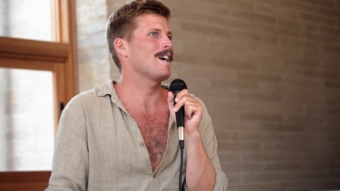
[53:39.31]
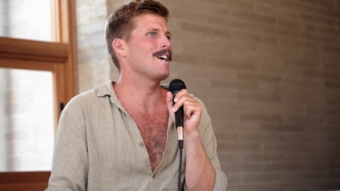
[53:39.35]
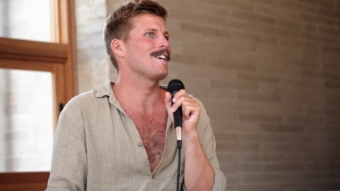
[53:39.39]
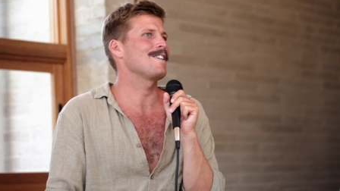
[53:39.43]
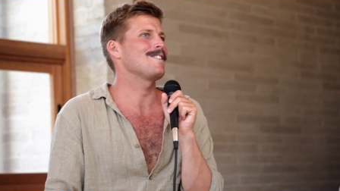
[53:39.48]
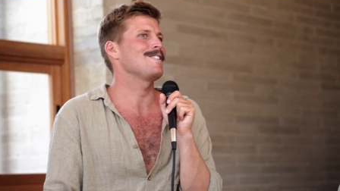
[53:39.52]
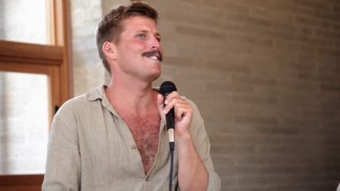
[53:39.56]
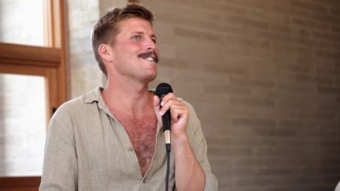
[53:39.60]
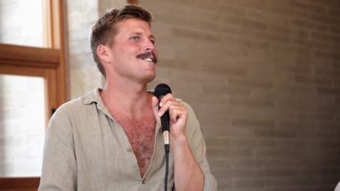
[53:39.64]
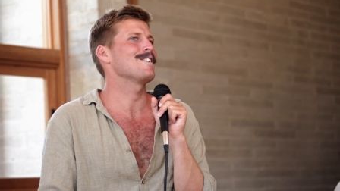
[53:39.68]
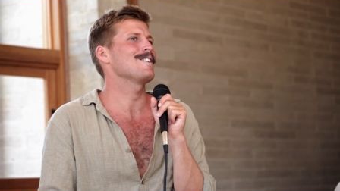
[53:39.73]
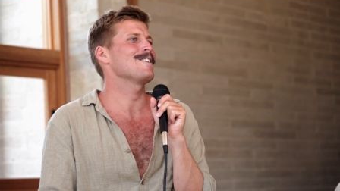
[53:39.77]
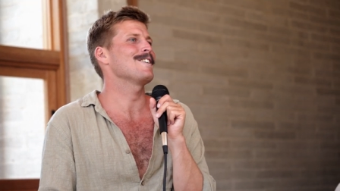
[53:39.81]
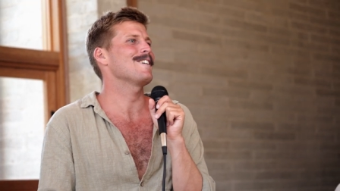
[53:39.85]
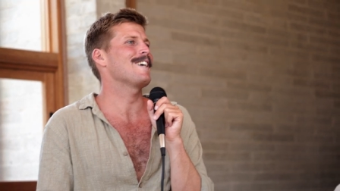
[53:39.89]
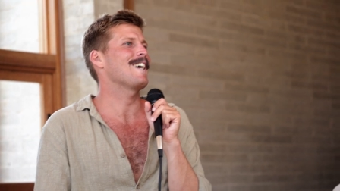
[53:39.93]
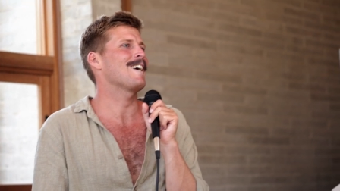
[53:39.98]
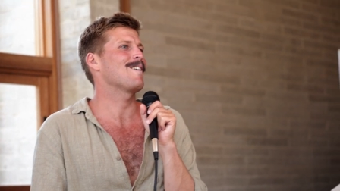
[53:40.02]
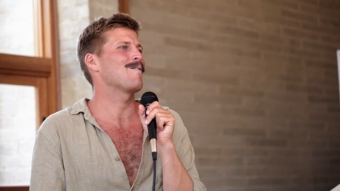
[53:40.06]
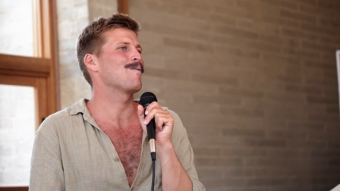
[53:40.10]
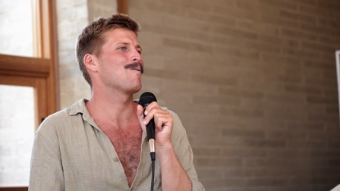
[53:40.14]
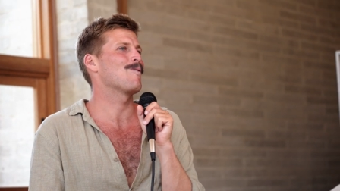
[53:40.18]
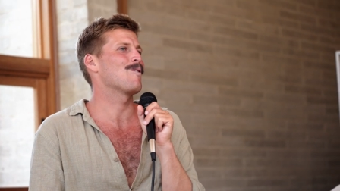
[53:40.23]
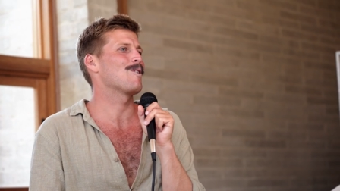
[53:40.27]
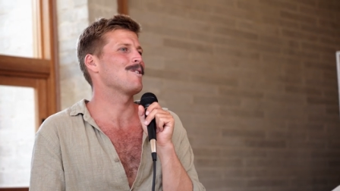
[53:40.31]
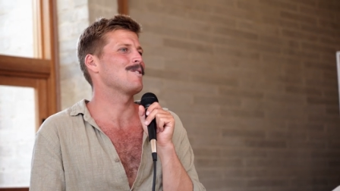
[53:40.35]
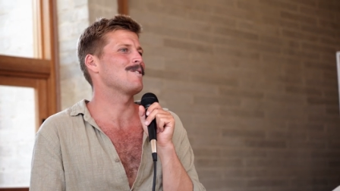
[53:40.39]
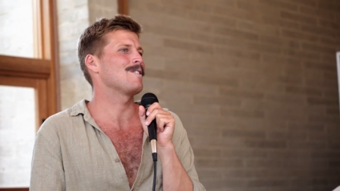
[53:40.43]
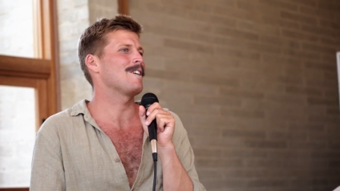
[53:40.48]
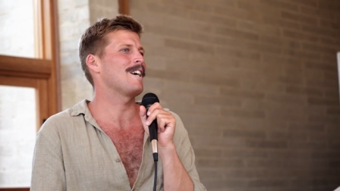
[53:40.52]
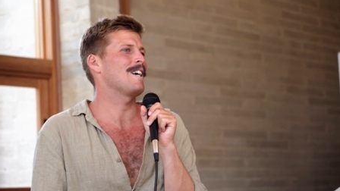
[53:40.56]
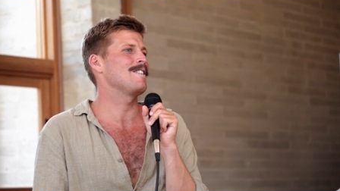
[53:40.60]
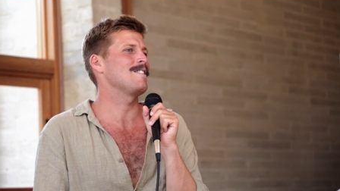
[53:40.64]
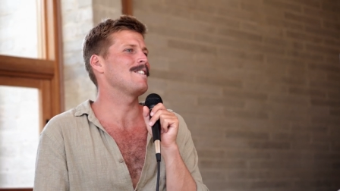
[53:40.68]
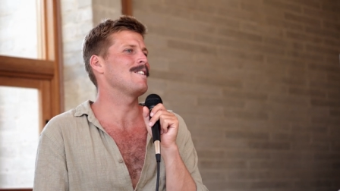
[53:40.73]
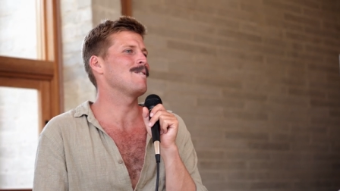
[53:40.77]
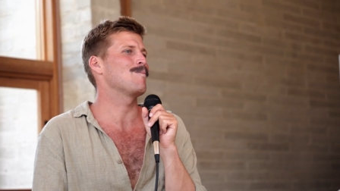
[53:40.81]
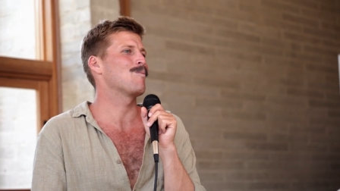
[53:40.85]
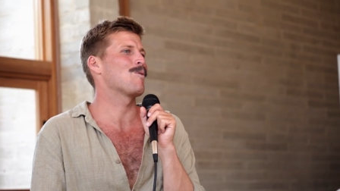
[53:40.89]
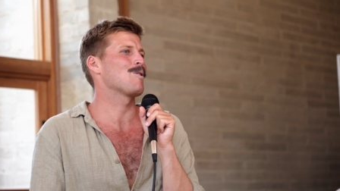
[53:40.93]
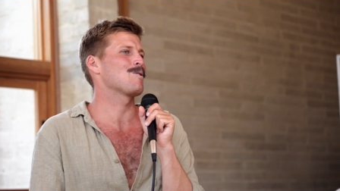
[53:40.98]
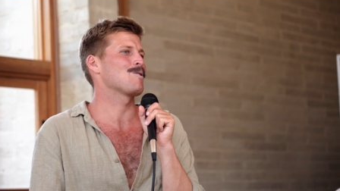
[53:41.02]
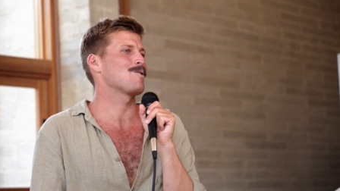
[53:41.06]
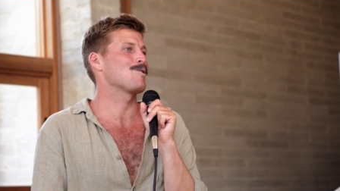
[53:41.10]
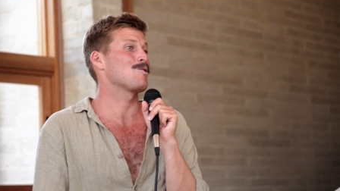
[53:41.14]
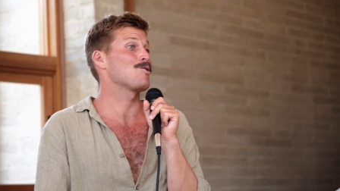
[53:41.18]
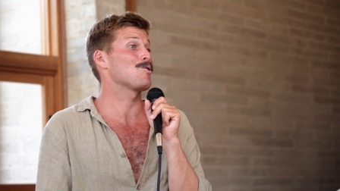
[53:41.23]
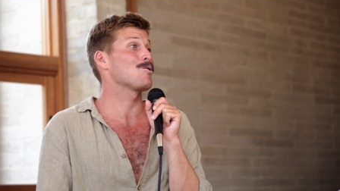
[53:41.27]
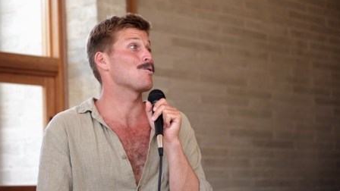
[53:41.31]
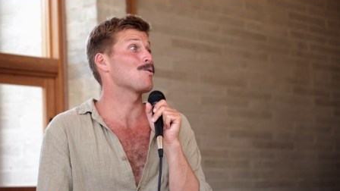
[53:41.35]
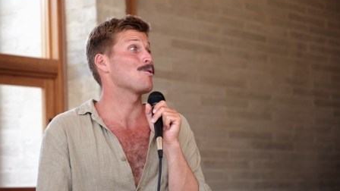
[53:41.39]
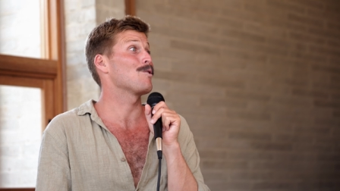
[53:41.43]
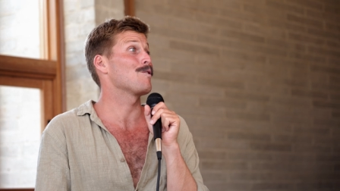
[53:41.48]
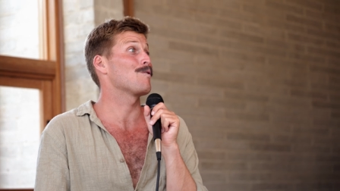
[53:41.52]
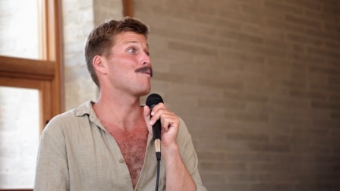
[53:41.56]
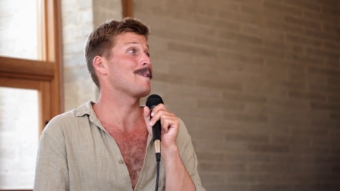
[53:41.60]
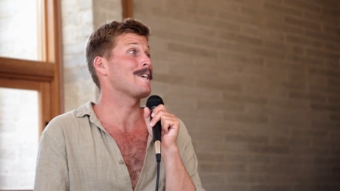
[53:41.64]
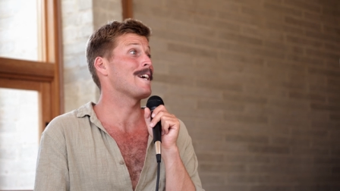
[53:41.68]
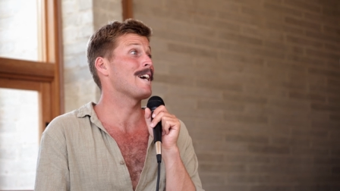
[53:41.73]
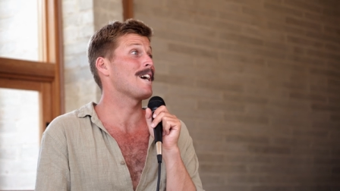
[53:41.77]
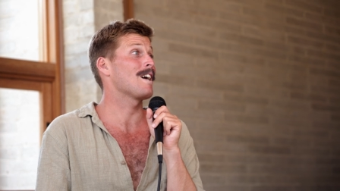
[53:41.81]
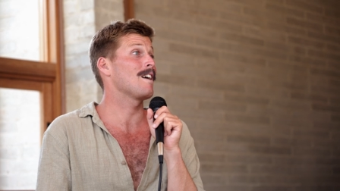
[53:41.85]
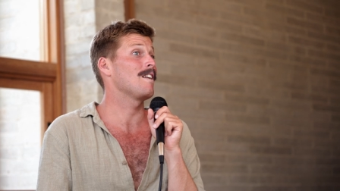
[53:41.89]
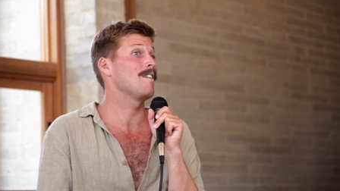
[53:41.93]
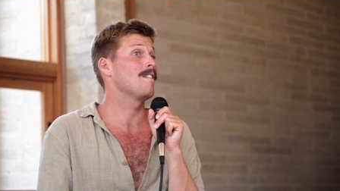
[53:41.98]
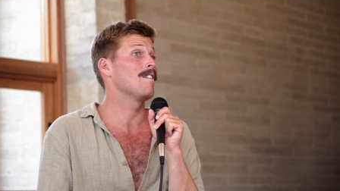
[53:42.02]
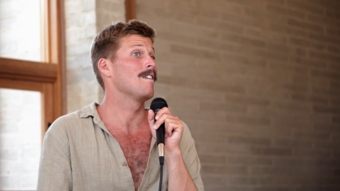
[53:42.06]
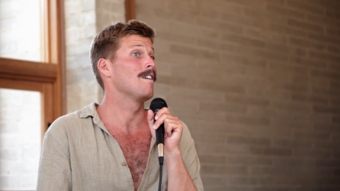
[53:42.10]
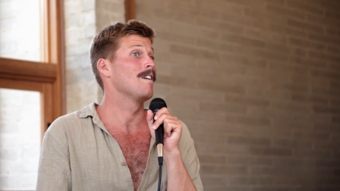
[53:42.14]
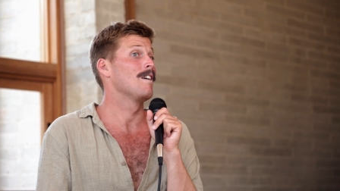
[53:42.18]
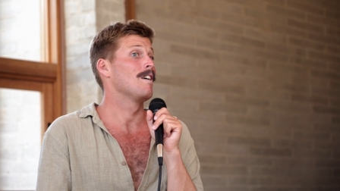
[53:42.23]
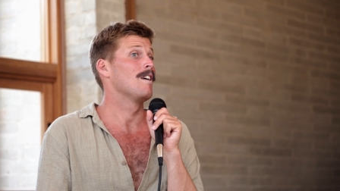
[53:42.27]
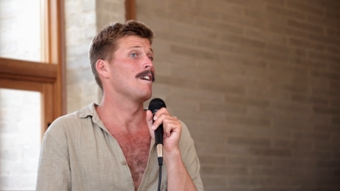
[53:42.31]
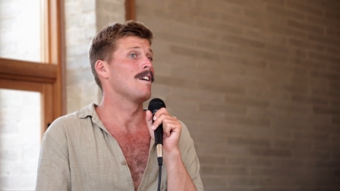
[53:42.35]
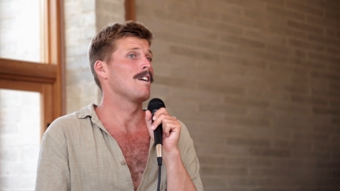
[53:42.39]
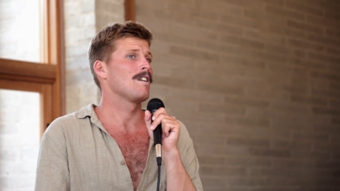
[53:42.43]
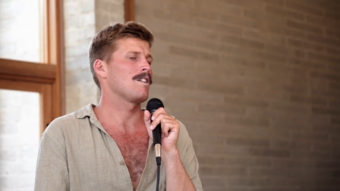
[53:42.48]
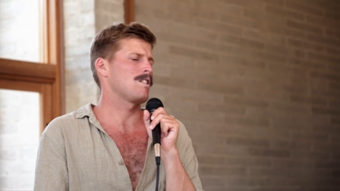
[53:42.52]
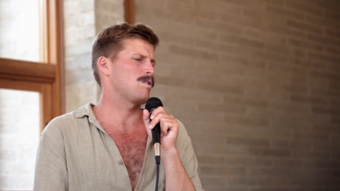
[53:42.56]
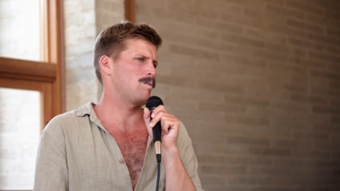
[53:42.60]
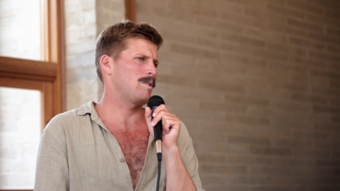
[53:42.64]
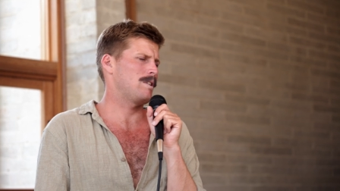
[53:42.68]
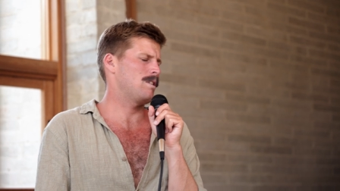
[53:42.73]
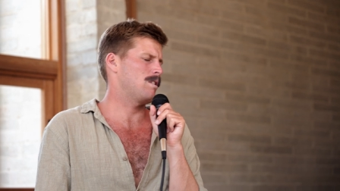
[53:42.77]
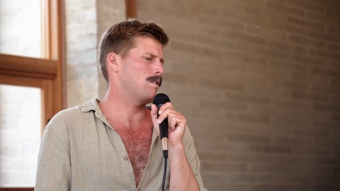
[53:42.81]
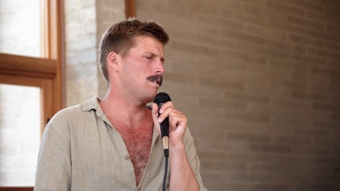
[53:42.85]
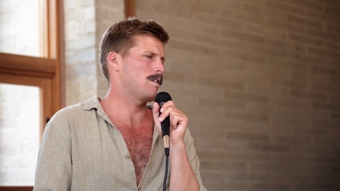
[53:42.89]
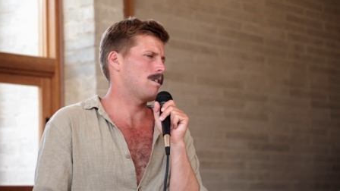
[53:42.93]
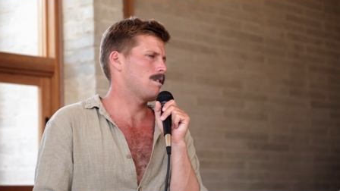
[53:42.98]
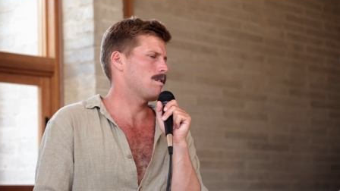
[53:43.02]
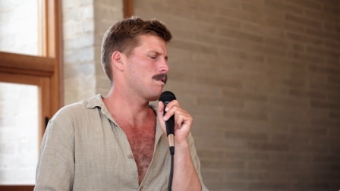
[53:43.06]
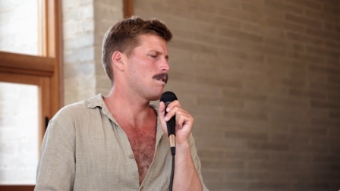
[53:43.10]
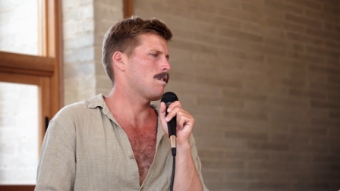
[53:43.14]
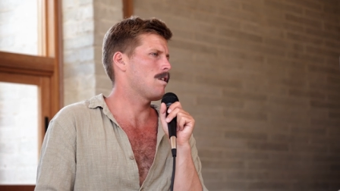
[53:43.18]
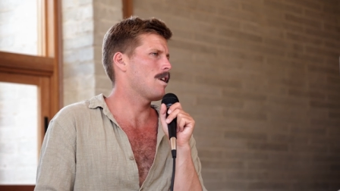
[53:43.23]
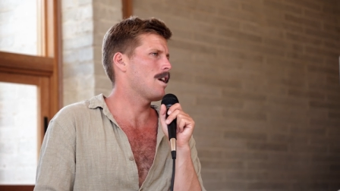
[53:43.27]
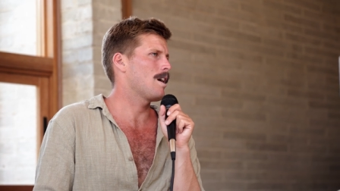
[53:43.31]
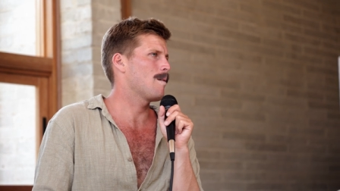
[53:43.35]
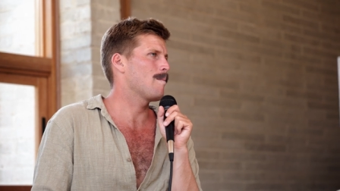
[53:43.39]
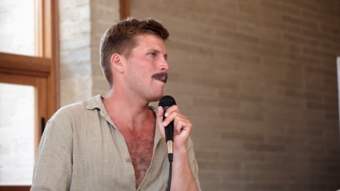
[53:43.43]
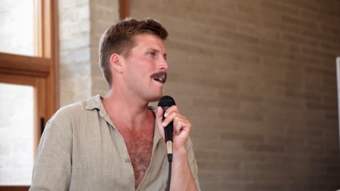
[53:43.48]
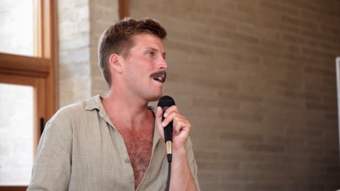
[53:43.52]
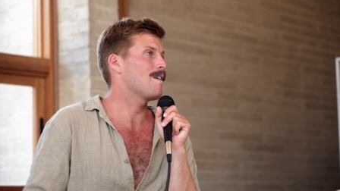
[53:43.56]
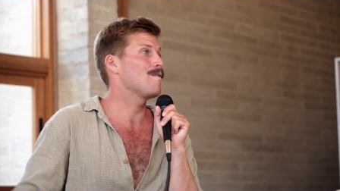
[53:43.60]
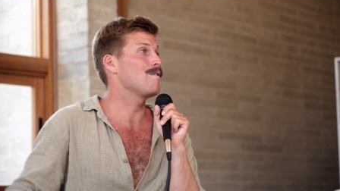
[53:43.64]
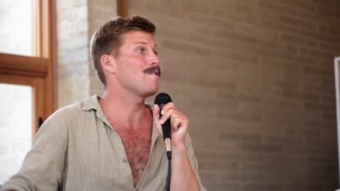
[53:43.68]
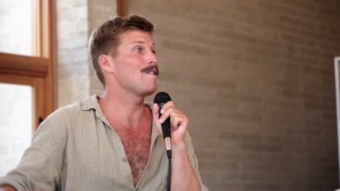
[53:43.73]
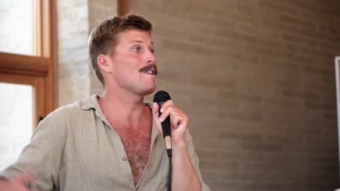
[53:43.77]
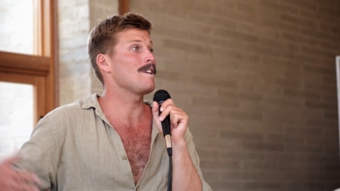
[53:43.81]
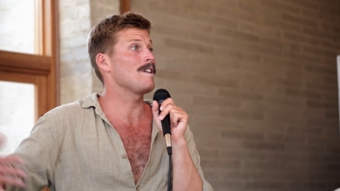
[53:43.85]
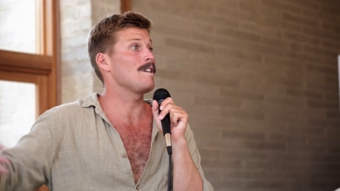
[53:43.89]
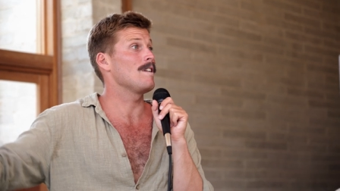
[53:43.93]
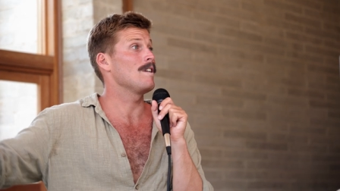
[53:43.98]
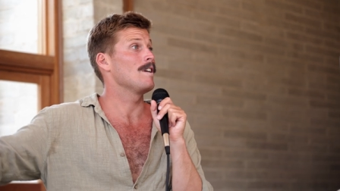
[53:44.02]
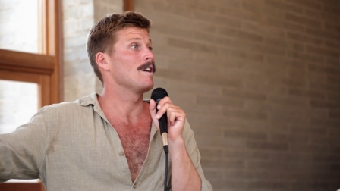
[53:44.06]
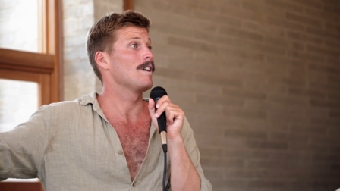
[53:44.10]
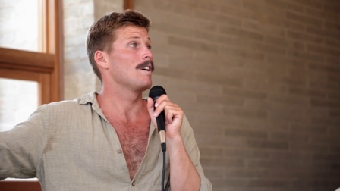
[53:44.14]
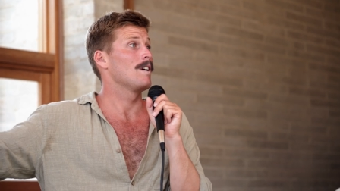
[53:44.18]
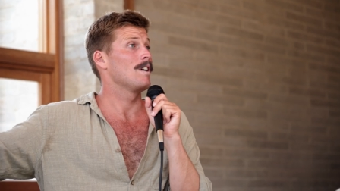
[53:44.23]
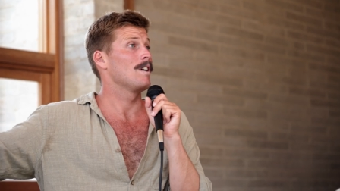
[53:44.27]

and you know, and was and wasn't sure if we had, because we didn't at the time have the